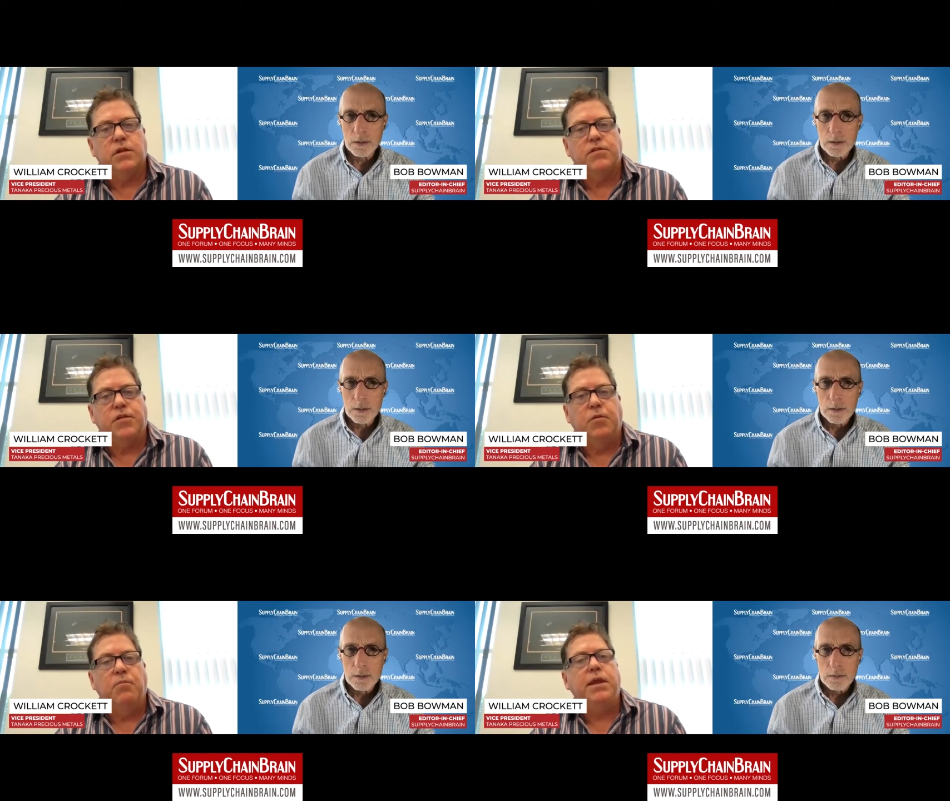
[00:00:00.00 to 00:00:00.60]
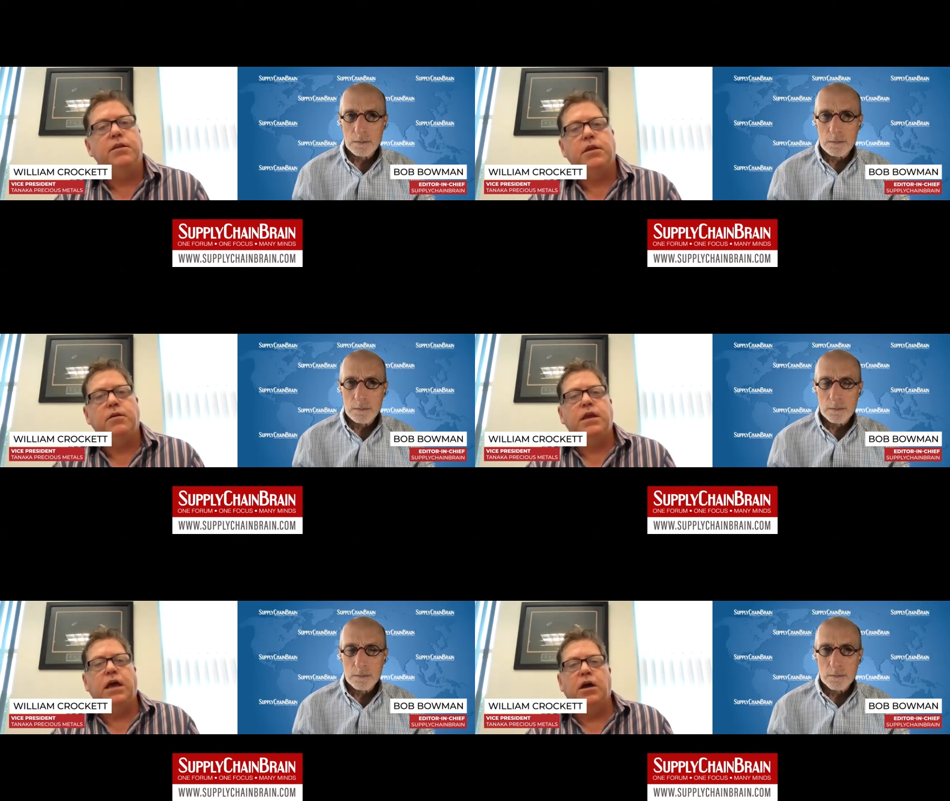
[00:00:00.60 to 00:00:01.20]
Speaker 1: So
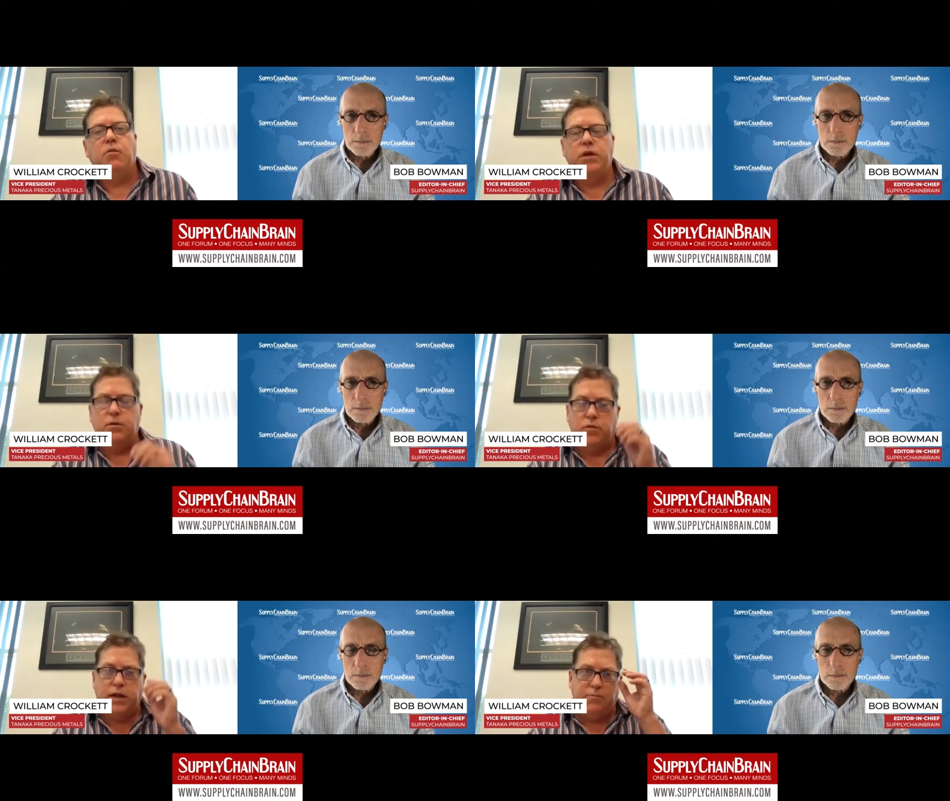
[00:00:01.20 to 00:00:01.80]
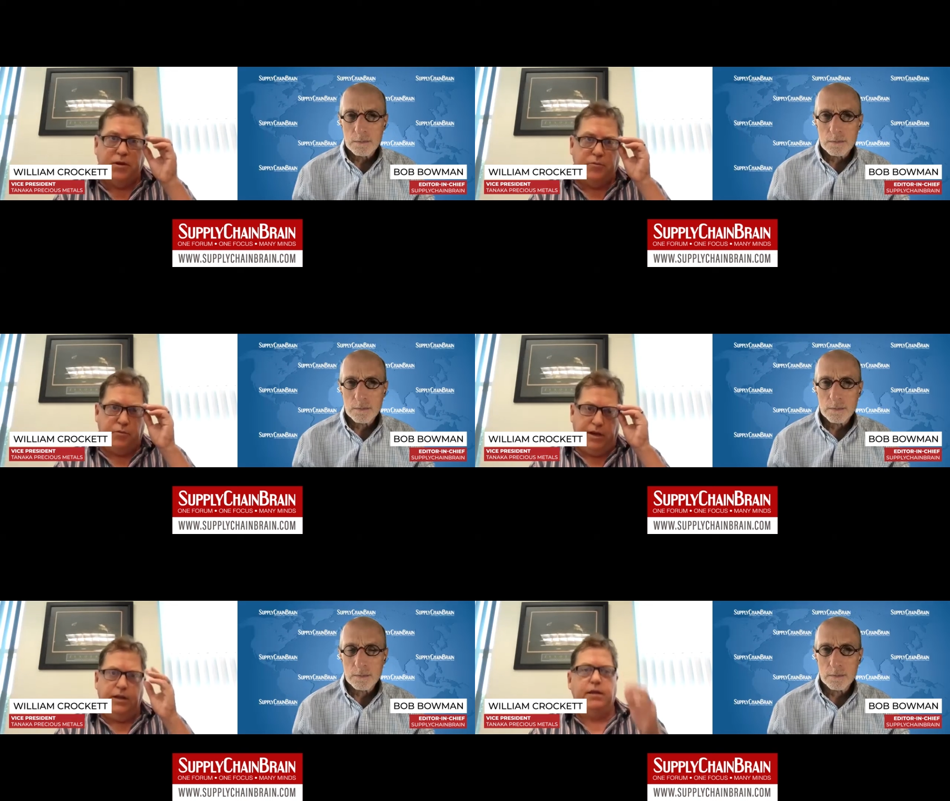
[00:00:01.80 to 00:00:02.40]
mainly uh, what, what I've been
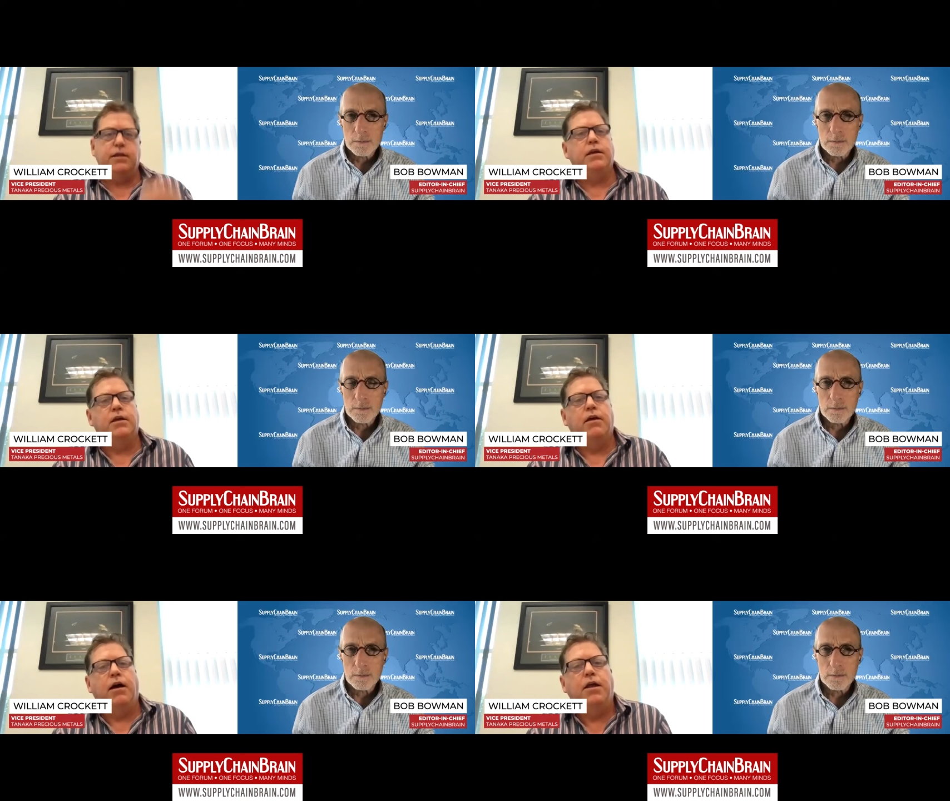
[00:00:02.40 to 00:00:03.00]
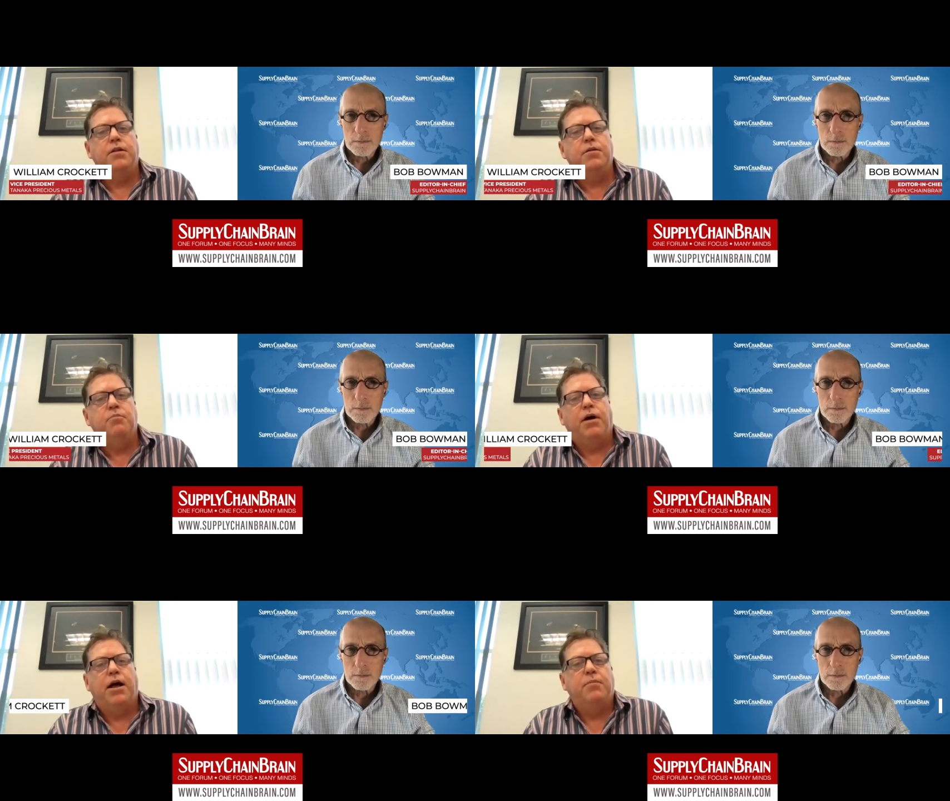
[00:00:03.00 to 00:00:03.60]
reading a lot,
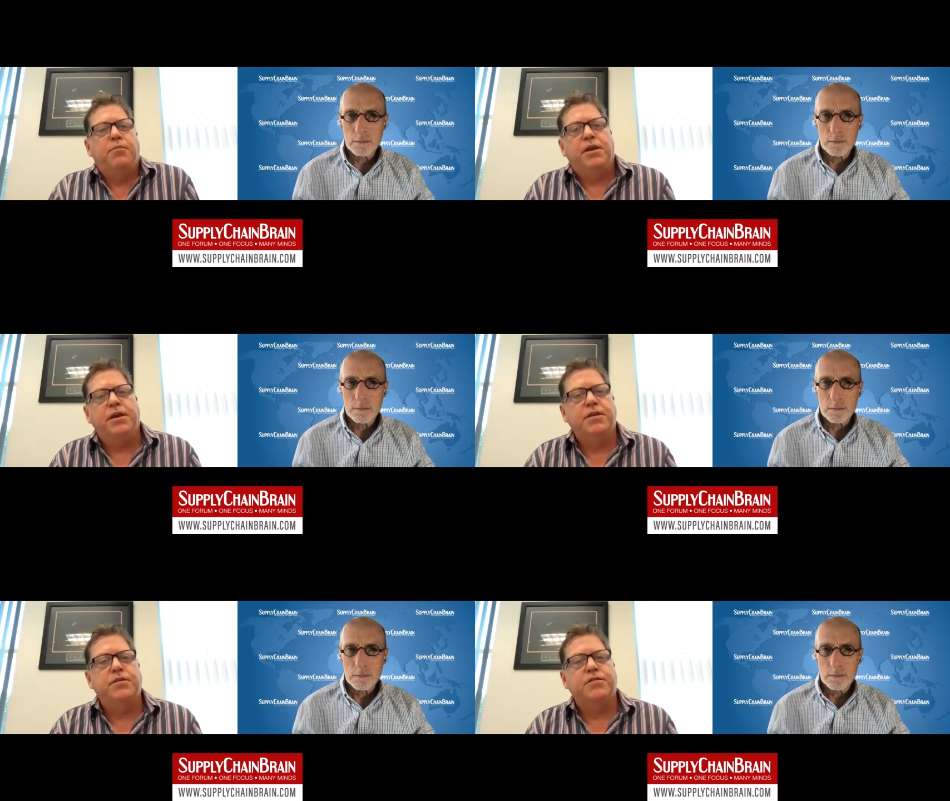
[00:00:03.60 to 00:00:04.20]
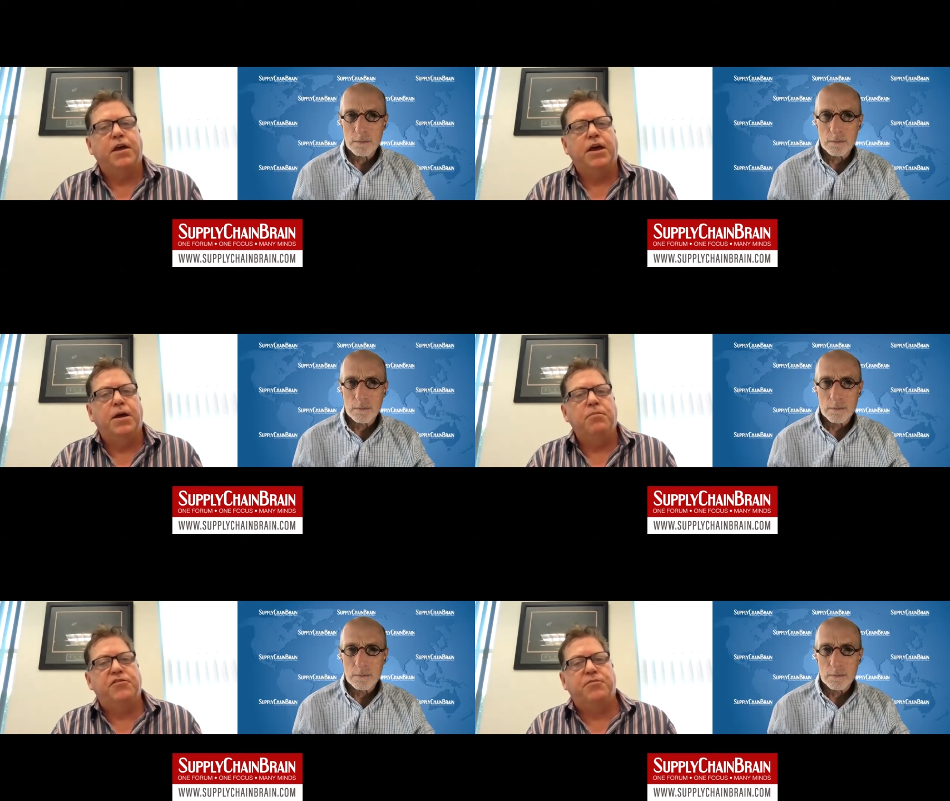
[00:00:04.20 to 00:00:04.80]
Bob, is
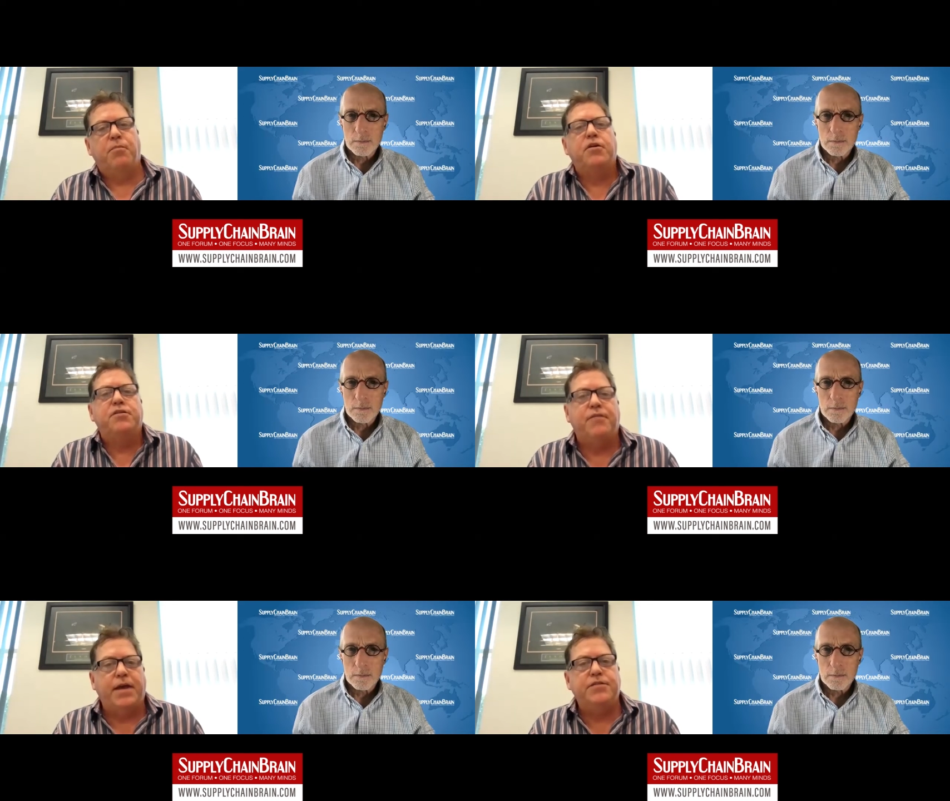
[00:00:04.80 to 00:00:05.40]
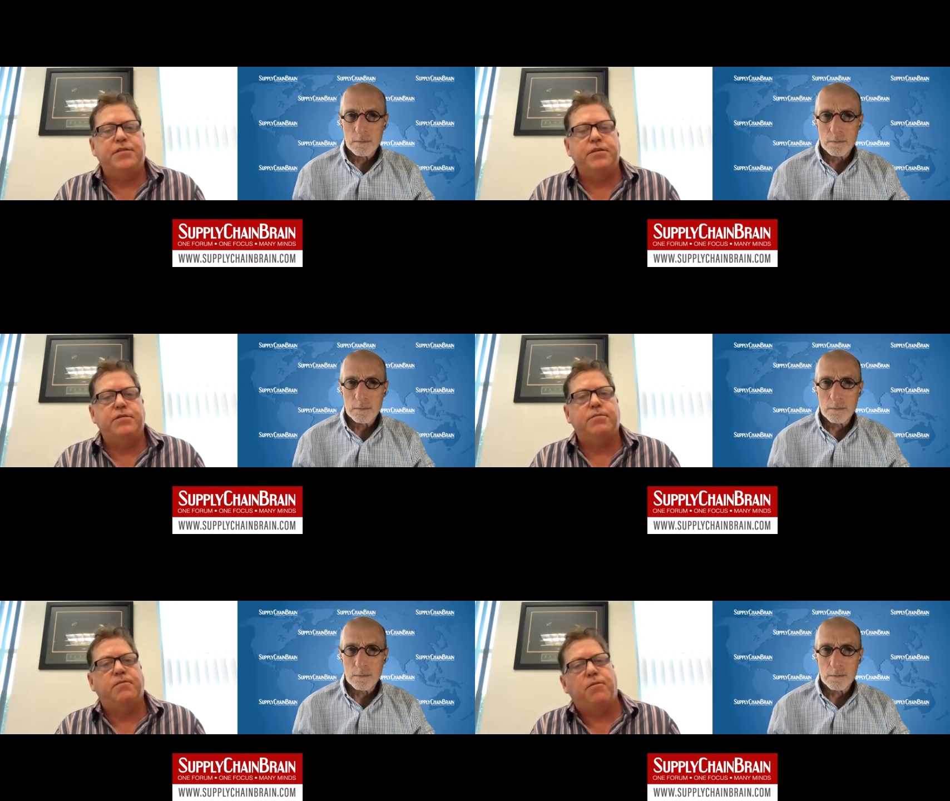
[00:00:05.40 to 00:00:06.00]
um, the smart devices
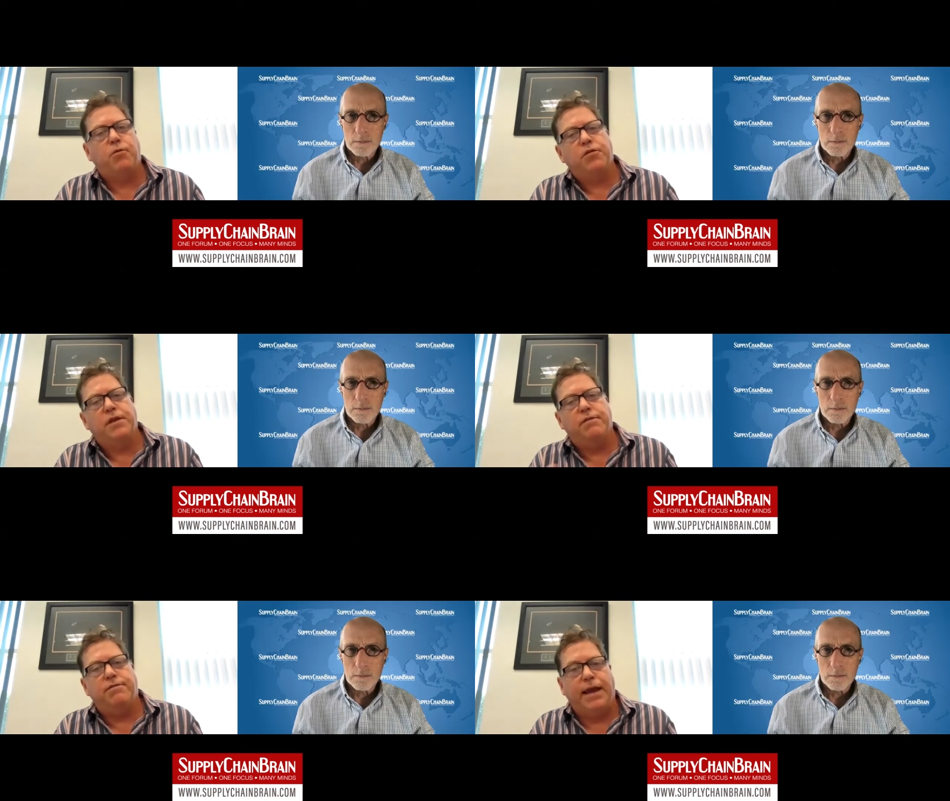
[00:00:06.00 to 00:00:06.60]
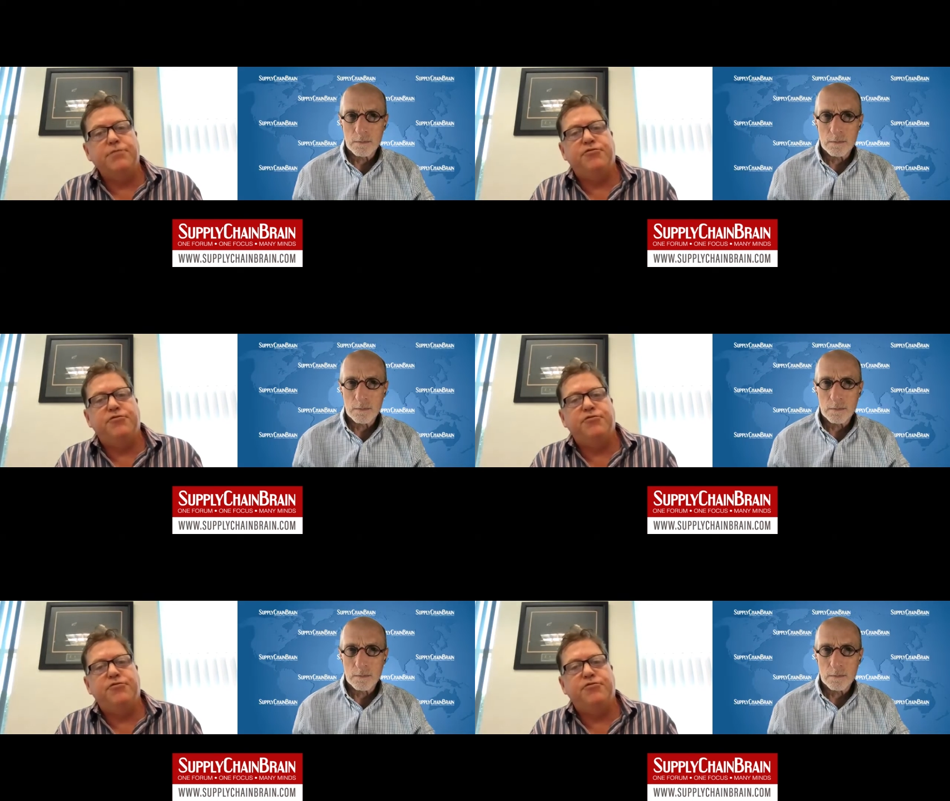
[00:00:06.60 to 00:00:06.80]
for the five